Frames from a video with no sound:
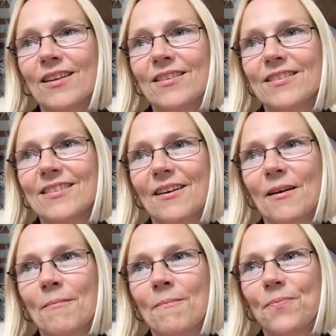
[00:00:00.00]

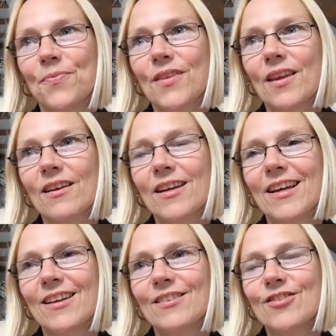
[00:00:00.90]
And
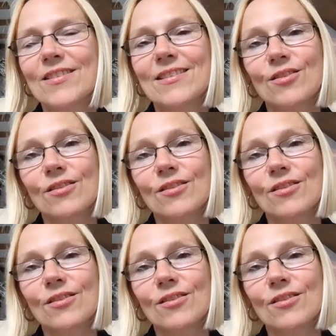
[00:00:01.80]
just